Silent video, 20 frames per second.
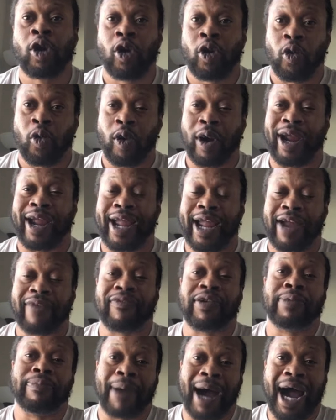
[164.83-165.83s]
where
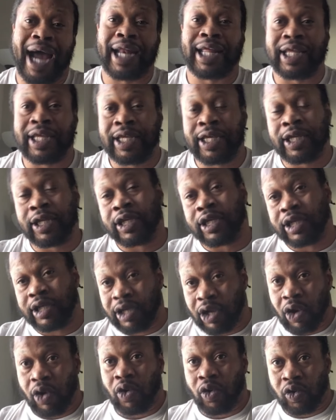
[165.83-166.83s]
everybody
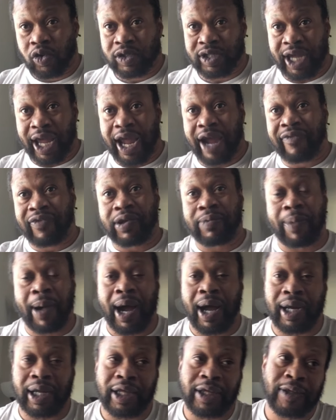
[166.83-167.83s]
knows
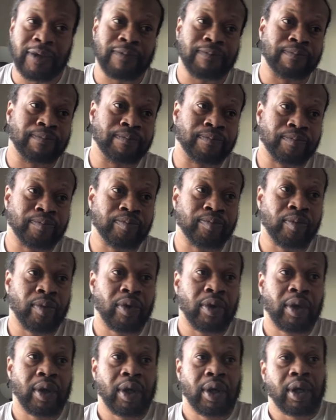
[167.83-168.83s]
everybody.
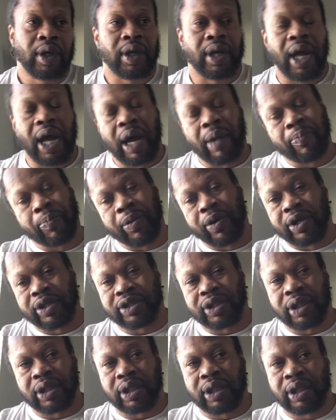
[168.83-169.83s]
Now, I
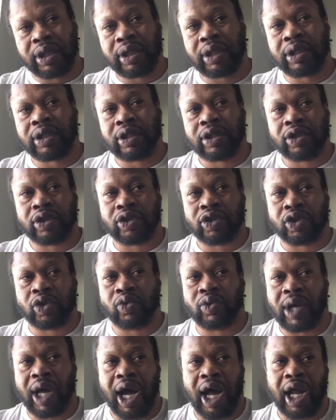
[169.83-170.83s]
personally
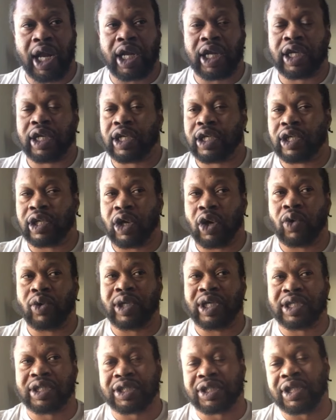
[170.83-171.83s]
do not know
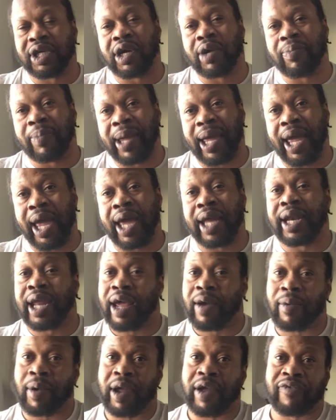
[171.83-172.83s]
this young man.
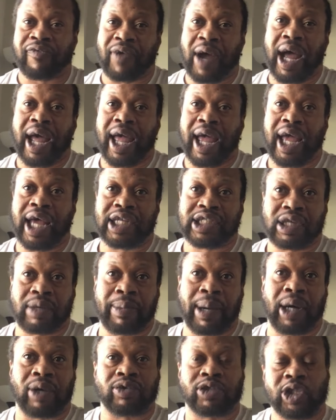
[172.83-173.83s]
Now, if I ask
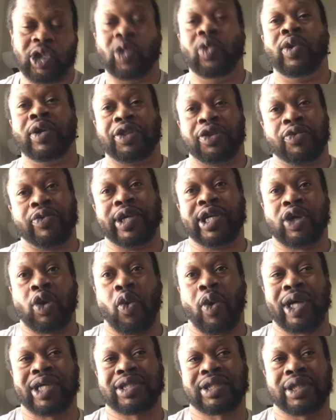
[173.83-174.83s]
about 2 or 3
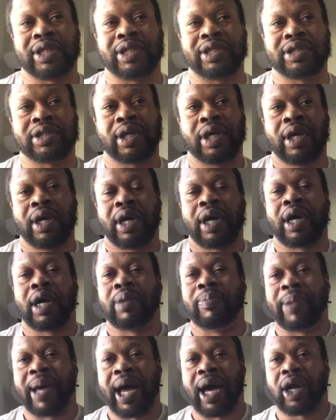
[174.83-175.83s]
questions
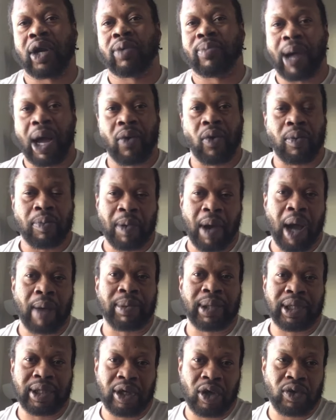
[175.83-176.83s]
about him, I will
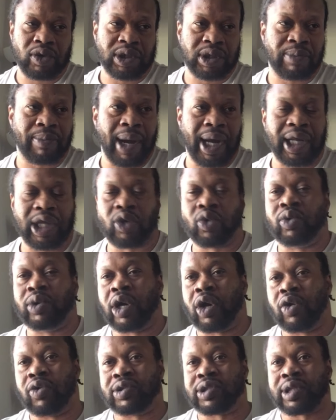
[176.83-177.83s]
probably know somebody who
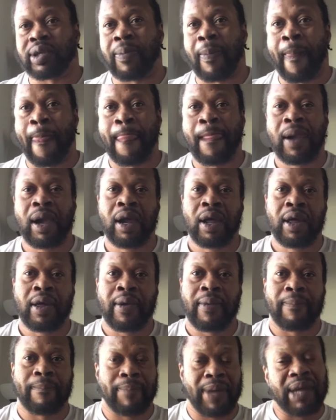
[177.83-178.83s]
knows him,
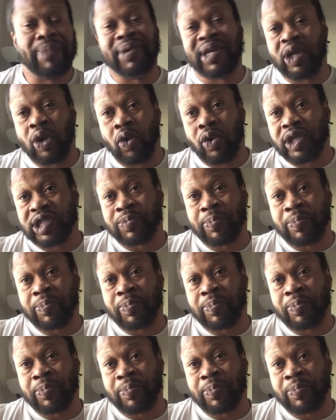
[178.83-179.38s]
maybe know his